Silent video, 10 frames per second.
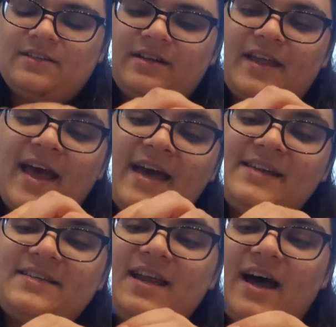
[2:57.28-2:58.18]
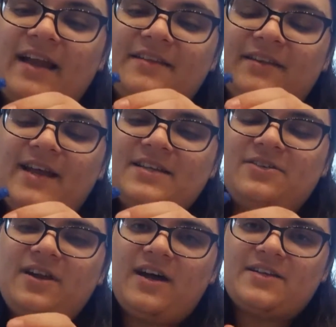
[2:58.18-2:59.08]
And the head is not. The legs are
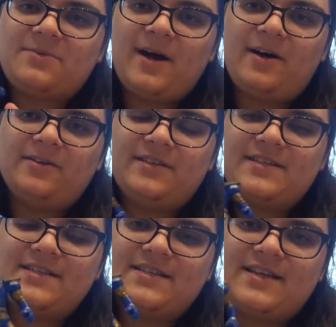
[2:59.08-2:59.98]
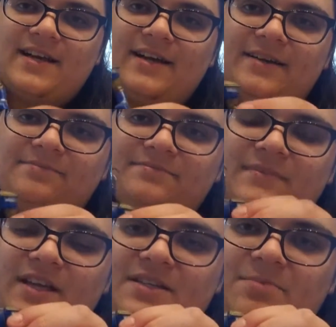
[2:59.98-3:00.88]
not as well. This is a
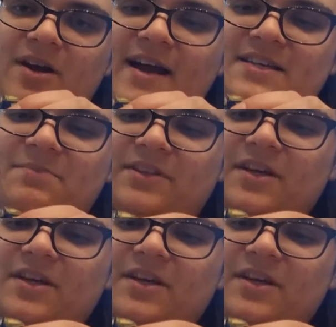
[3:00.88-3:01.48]
surprise, but